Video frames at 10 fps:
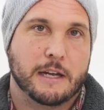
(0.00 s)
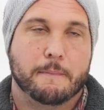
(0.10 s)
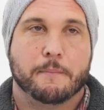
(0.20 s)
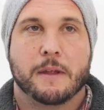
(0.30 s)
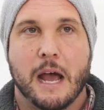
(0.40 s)

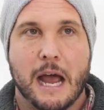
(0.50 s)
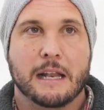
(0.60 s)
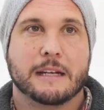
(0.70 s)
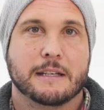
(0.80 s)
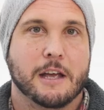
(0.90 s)
again. I
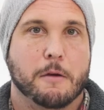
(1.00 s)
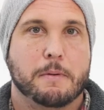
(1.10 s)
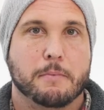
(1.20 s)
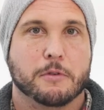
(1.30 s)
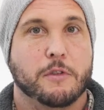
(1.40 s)
like to tell
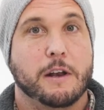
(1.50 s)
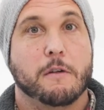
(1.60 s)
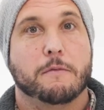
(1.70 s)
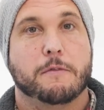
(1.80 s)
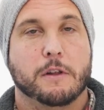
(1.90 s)
people so they
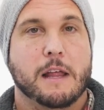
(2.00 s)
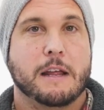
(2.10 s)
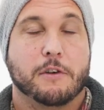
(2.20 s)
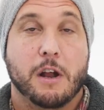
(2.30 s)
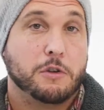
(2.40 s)
don't feel
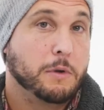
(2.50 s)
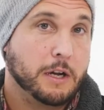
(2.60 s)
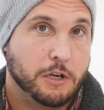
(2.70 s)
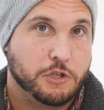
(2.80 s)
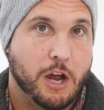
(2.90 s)
like they're not doing
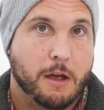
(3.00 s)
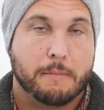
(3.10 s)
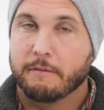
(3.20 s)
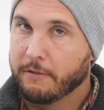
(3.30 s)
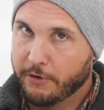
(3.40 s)
a good
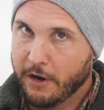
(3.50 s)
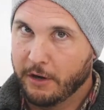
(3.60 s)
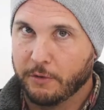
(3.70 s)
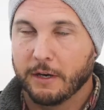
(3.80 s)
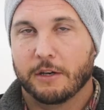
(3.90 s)
job, even if they're
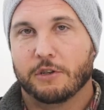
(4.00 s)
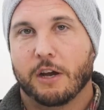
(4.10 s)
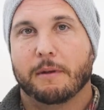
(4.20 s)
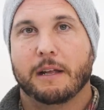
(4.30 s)
not doing a good job.